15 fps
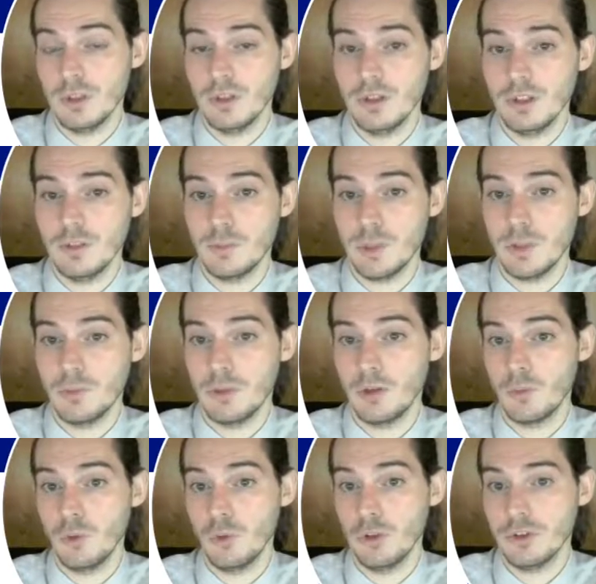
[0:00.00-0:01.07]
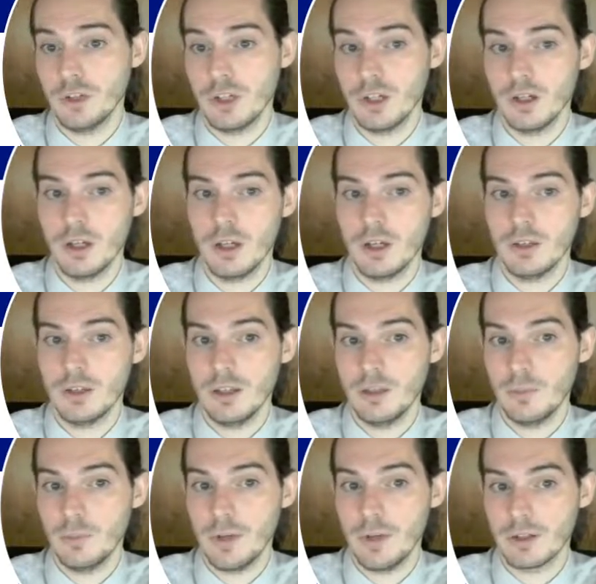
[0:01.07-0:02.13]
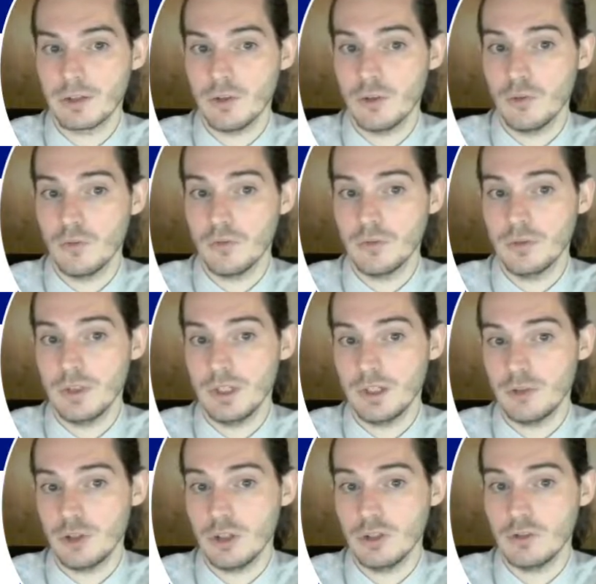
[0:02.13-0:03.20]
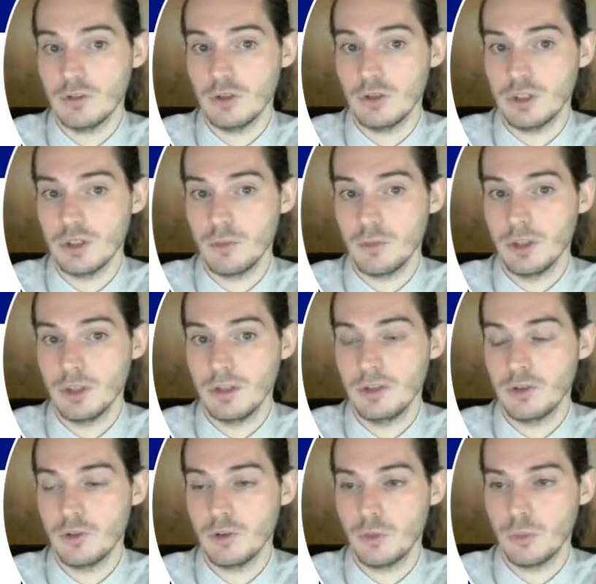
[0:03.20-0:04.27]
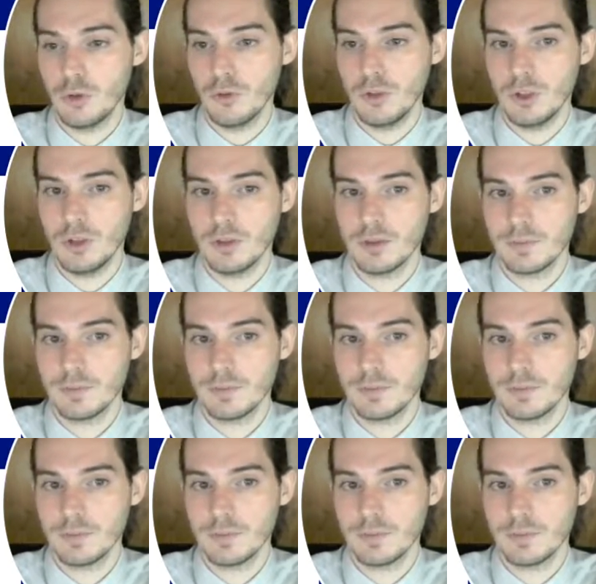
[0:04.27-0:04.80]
In this paper, we will check the impact of the trajectory segmentation component.